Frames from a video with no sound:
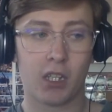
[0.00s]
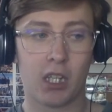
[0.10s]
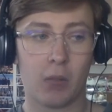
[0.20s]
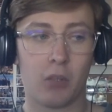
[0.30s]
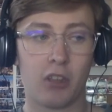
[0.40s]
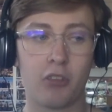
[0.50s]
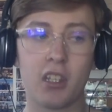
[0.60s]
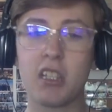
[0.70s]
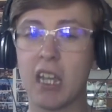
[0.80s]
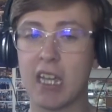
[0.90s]
I thought
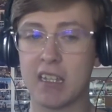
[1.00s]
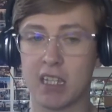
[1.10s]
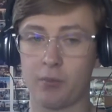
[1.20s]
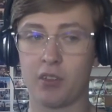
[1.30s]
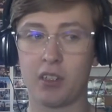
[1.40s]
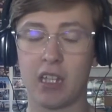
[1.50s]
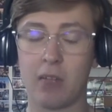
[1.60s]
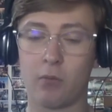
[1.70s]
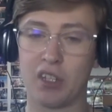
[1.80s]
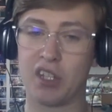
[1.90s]
he added something
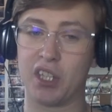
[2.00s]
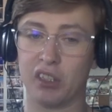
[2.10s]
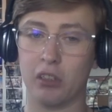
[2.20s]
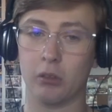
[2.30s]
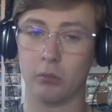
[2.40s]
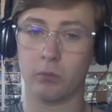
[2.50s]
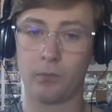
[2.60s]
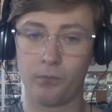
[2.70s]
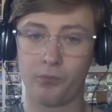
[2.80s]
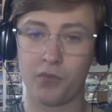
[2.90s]
that was a little
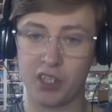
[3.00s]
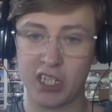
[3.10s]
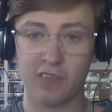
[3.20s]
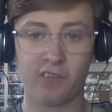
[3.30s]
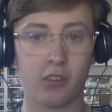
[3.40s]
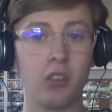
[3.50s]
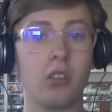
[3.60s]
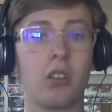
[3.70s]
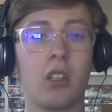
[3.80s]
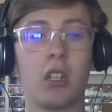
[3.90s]
different.